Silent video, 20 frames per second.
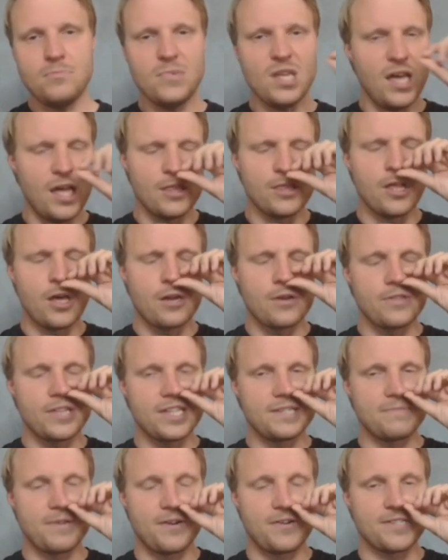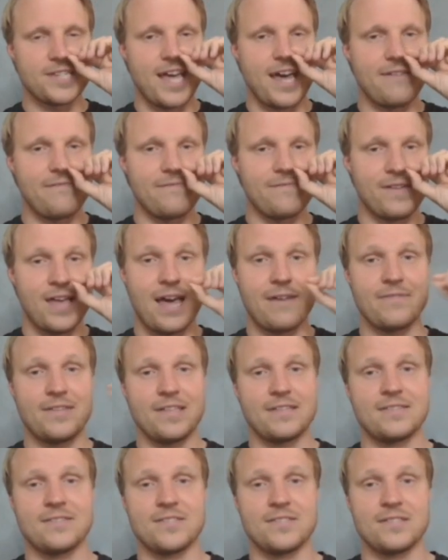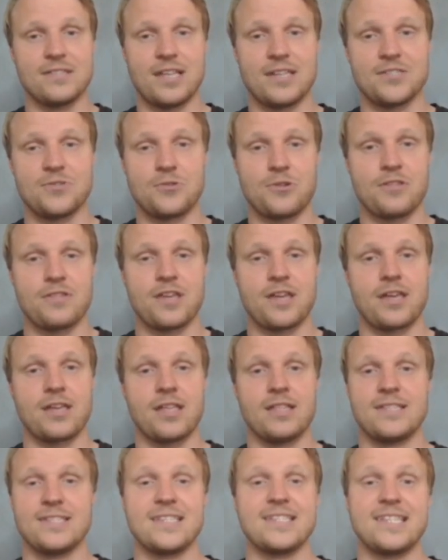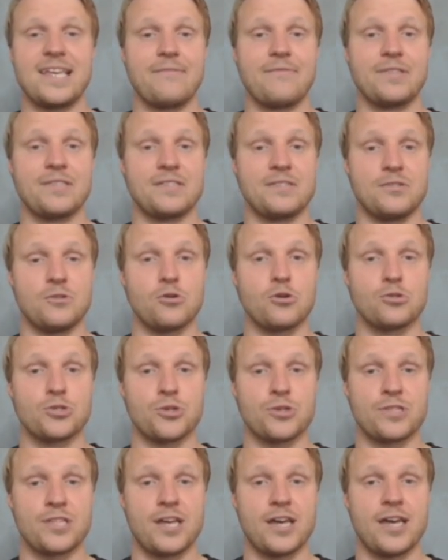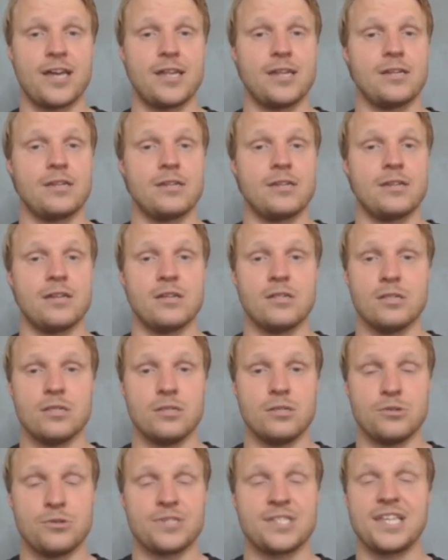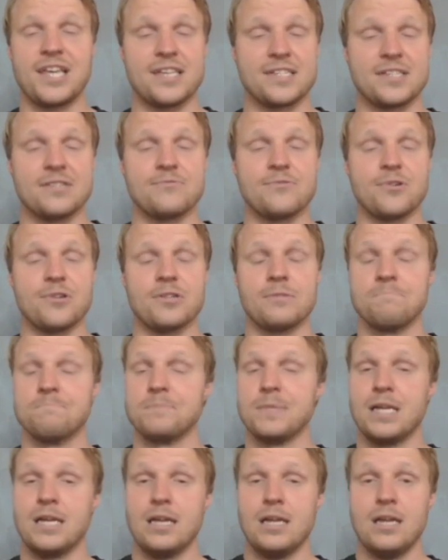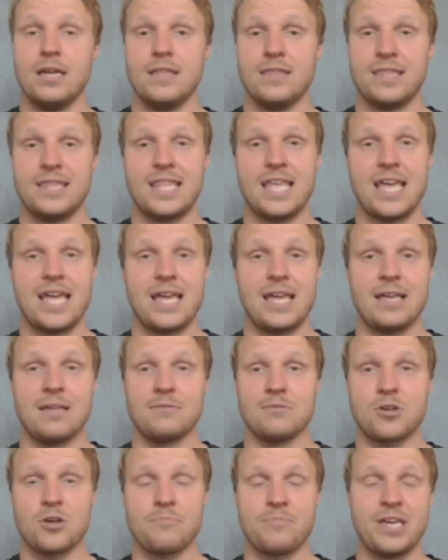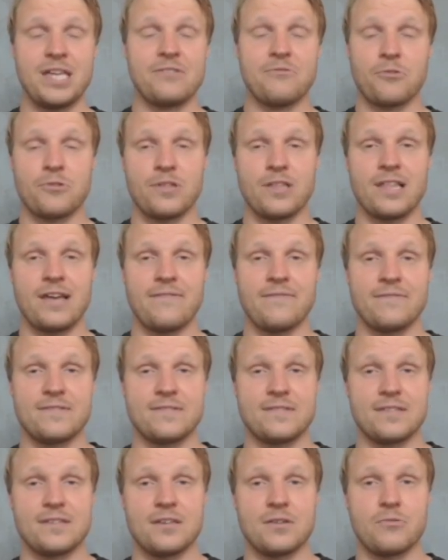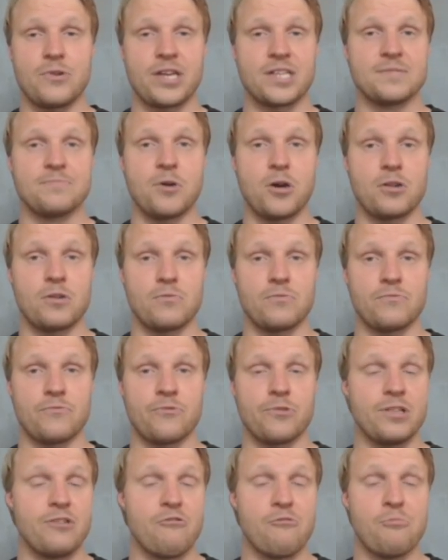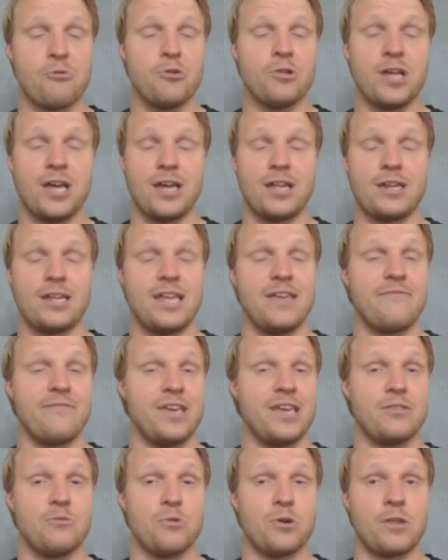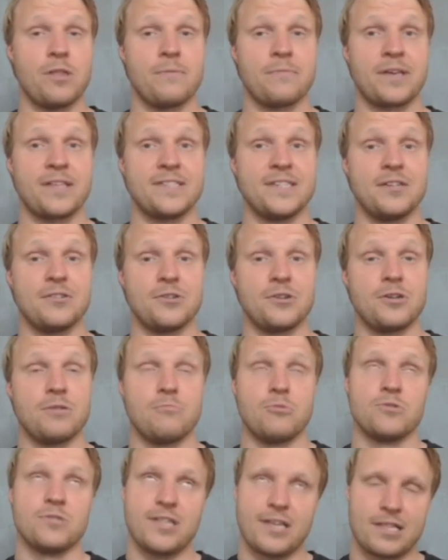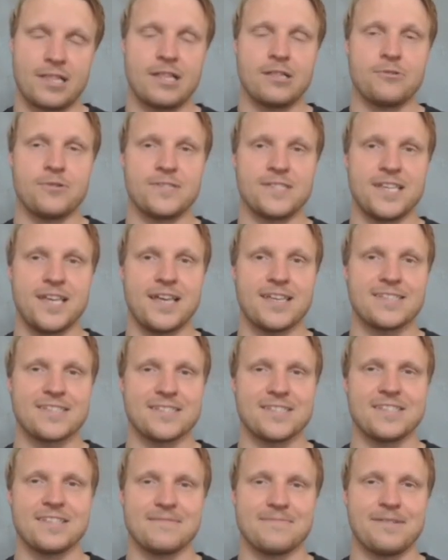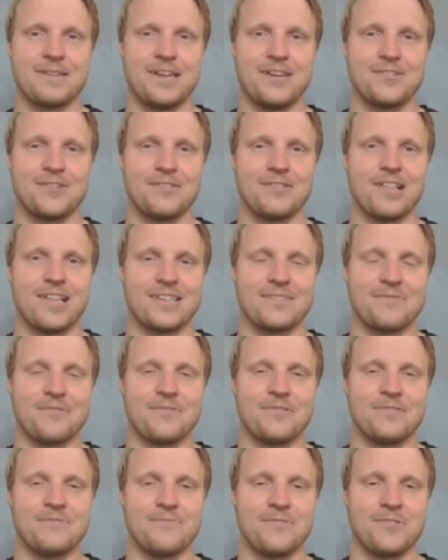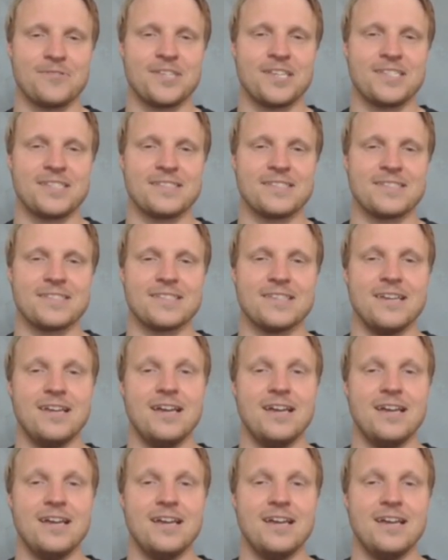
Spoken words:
a lot of these players have that sort of thing. It's the same with Diogo Jota and Luis Diaz as well. They compete for the left wing spot for Liverpool, and if either one of them gets injured, most likely Luis Diaz because he's been injured the last few seasons,